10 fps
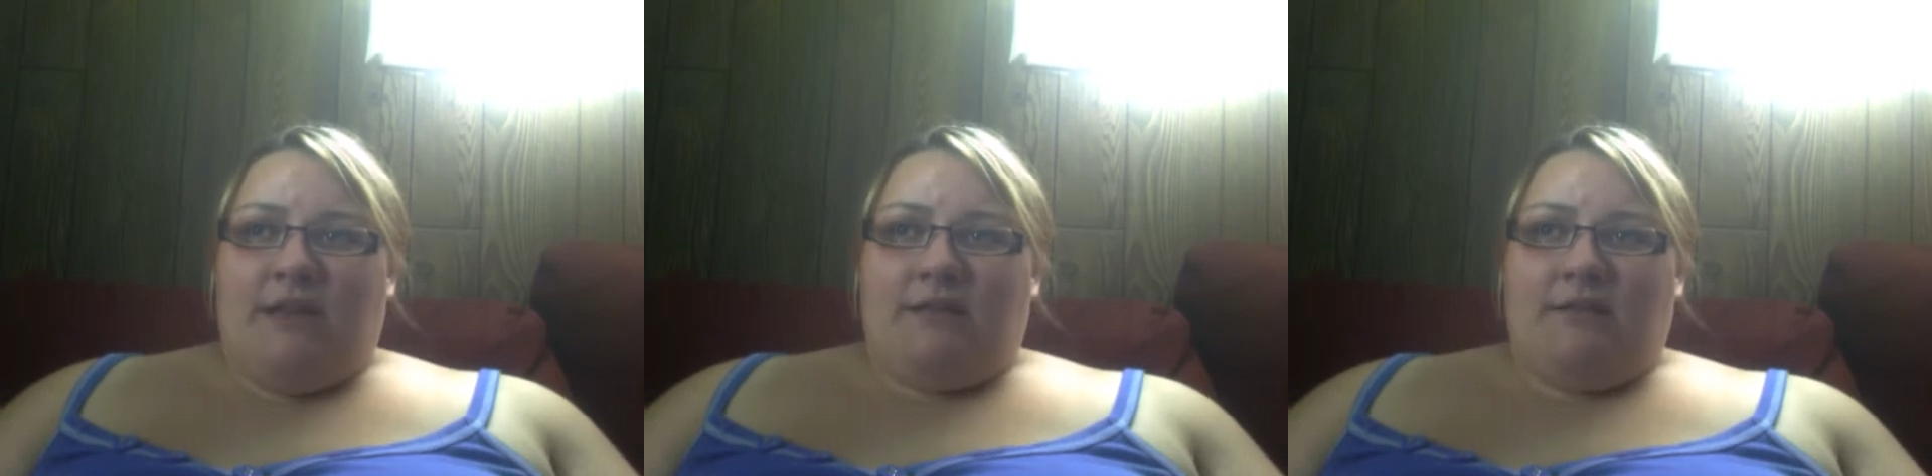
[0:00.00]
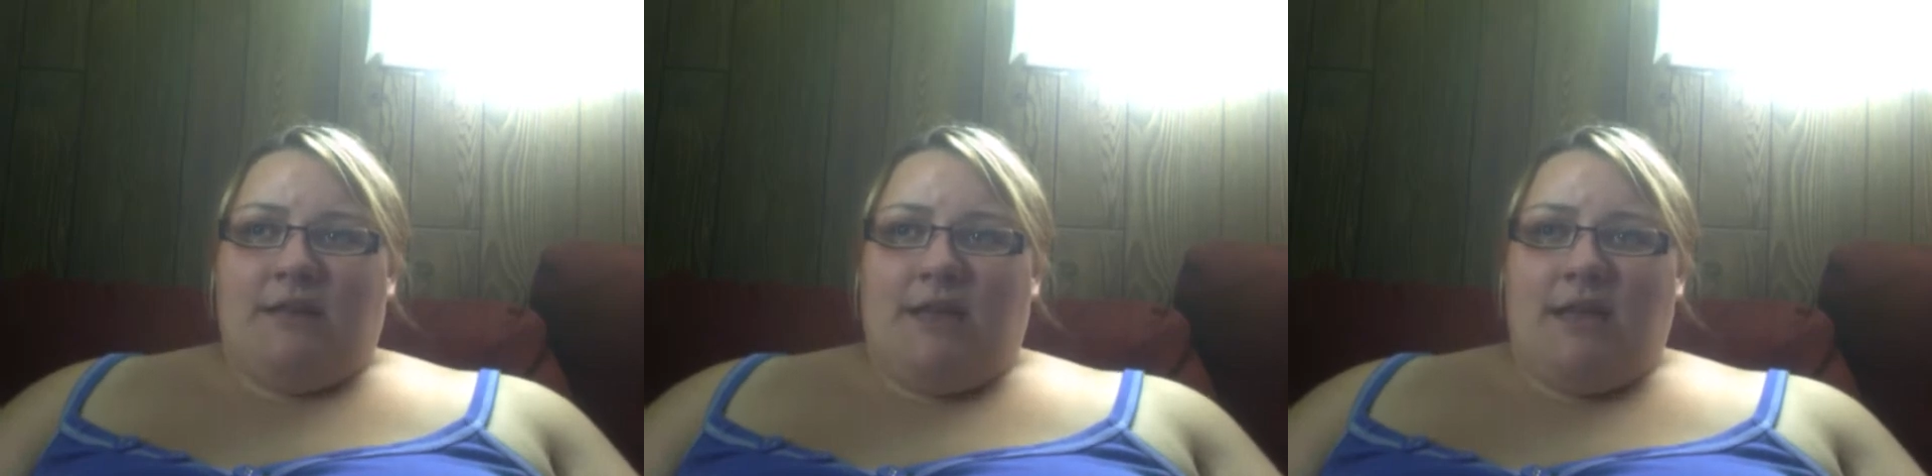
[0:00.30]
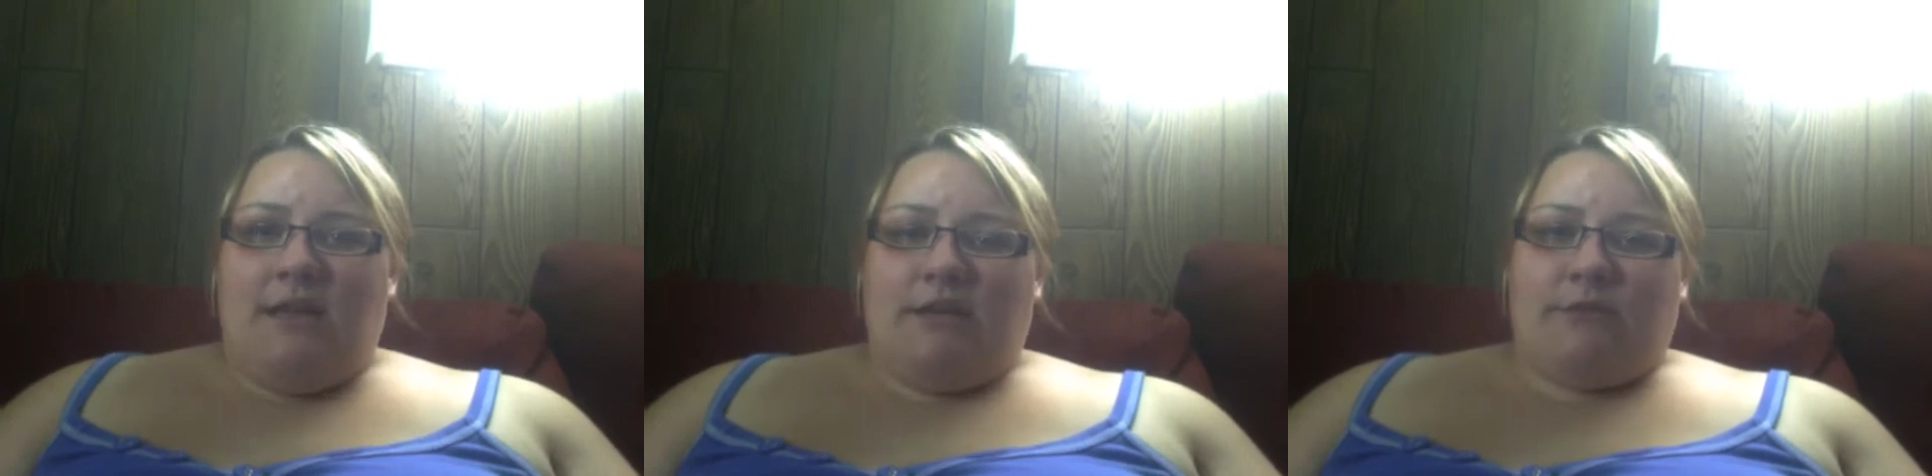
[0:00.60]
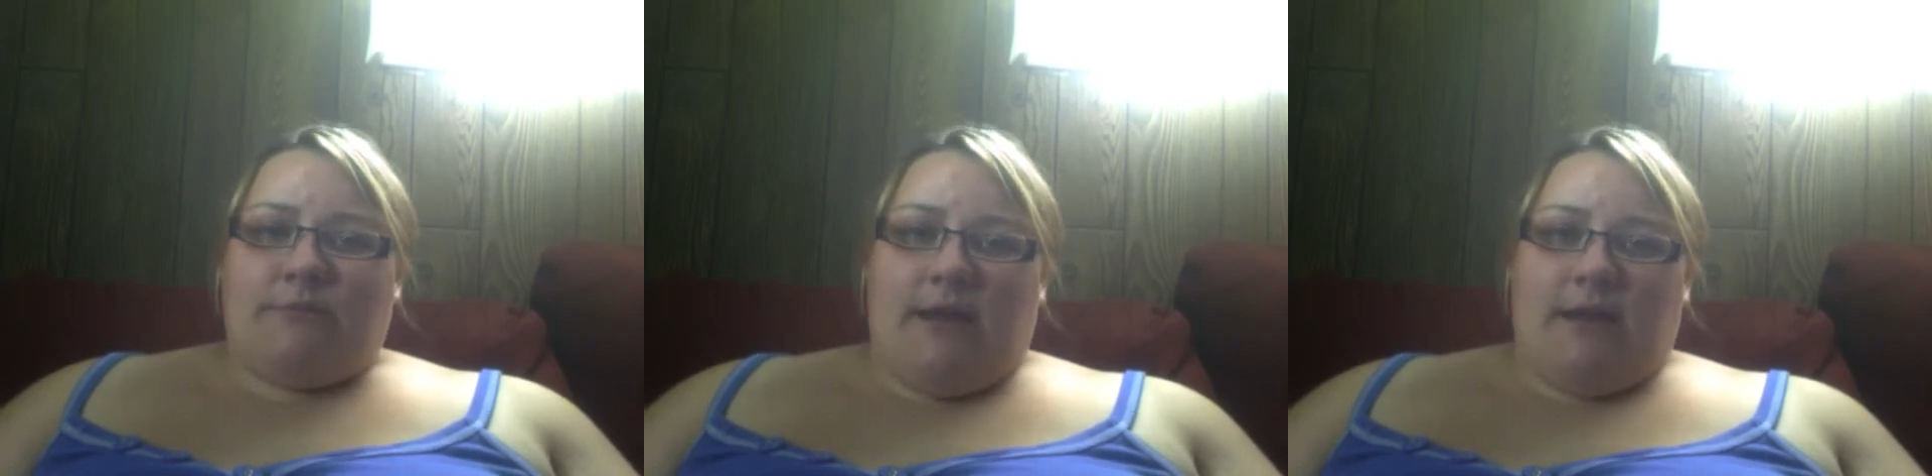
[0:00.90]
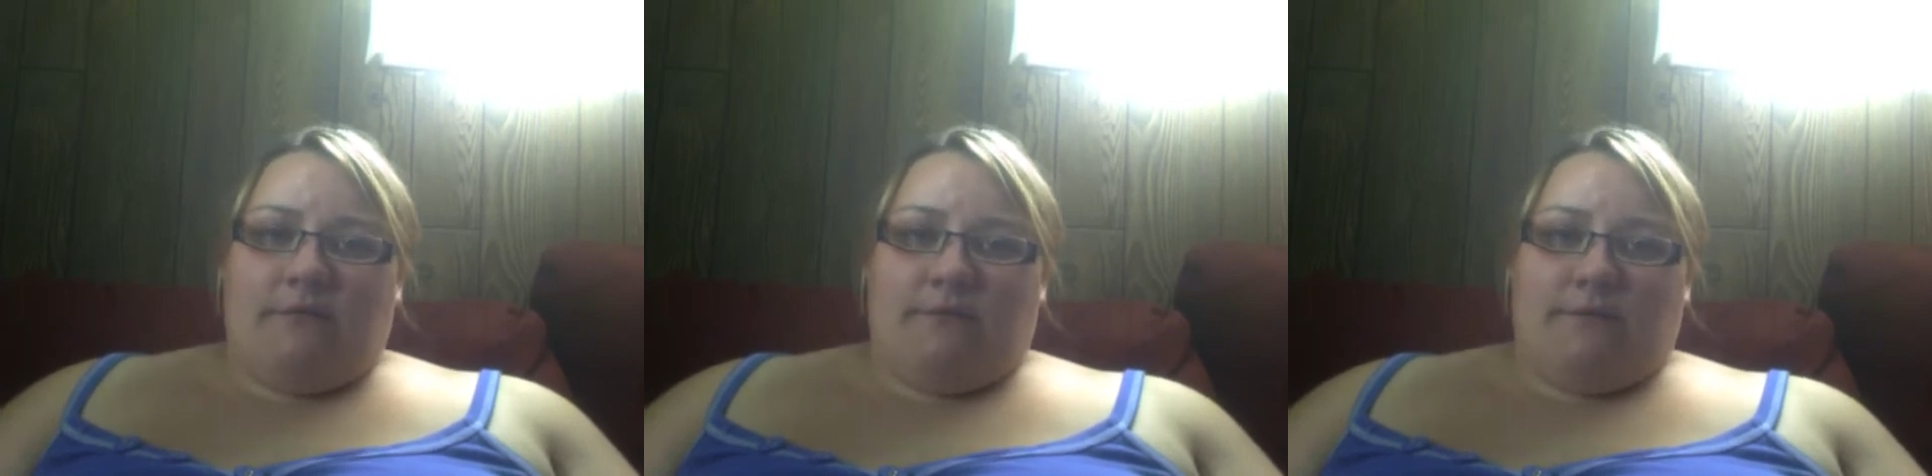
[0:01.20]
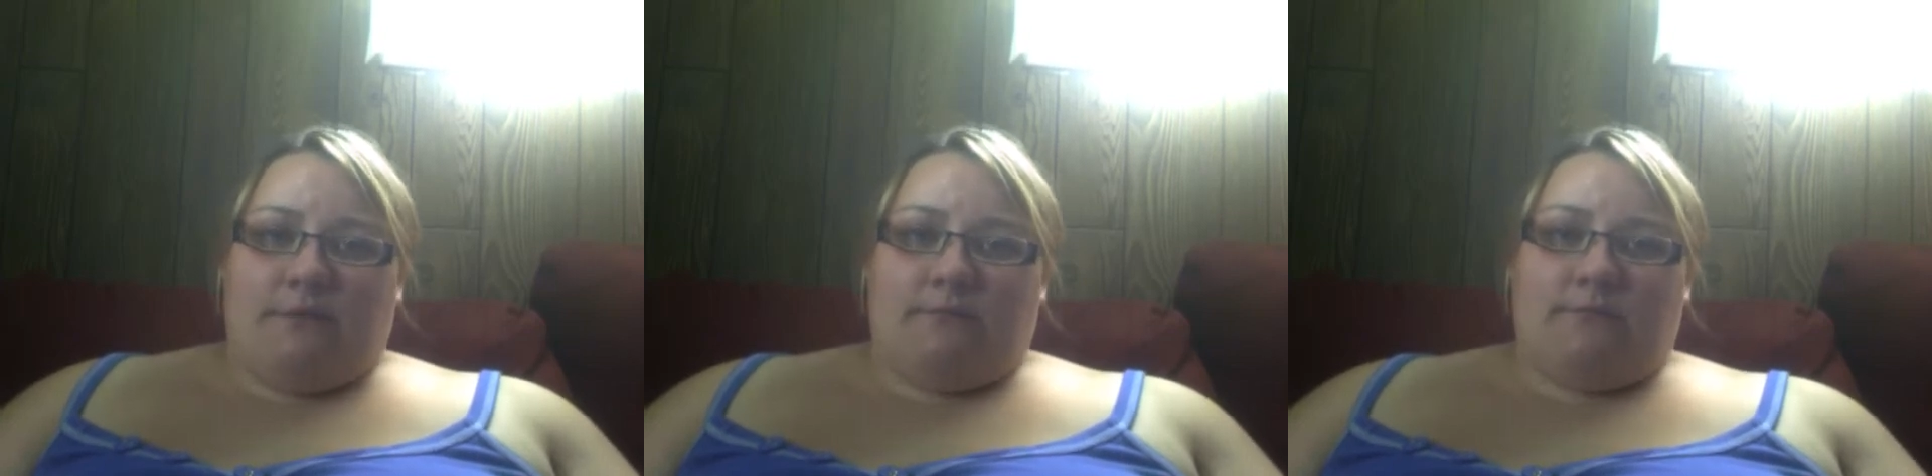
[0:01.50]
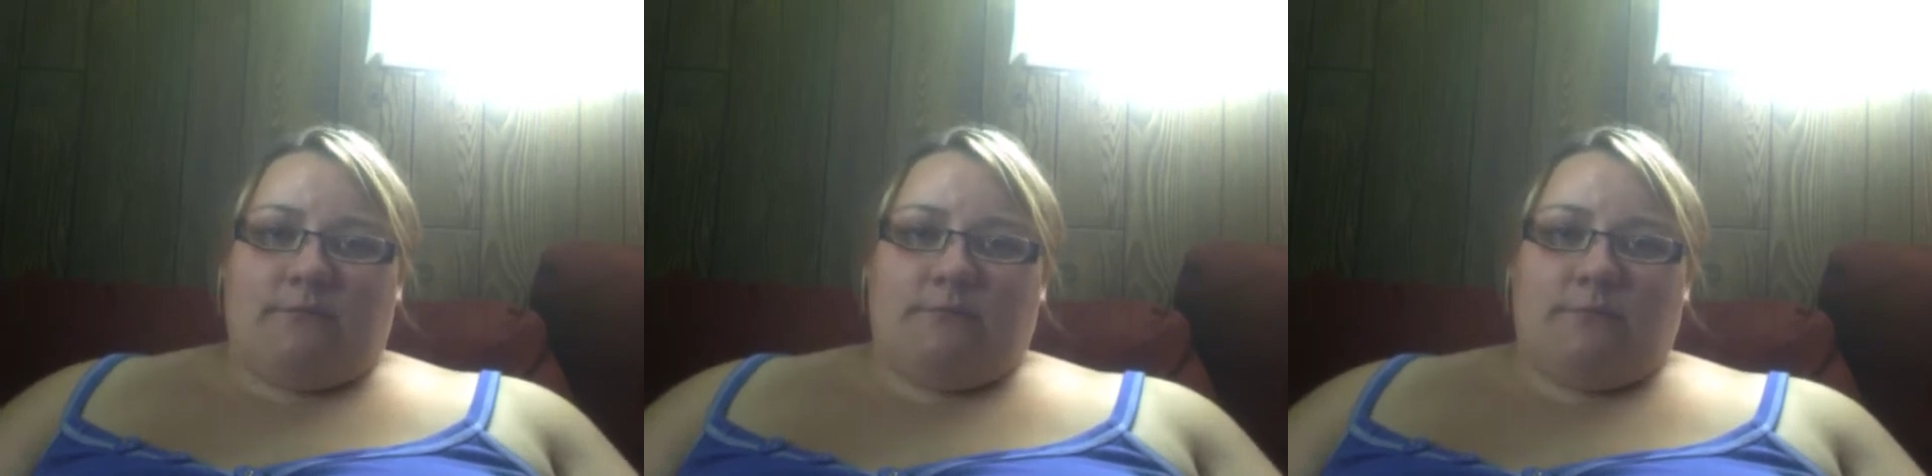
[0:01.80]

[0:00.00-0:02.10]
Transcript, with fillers: eh, they get you to rate it from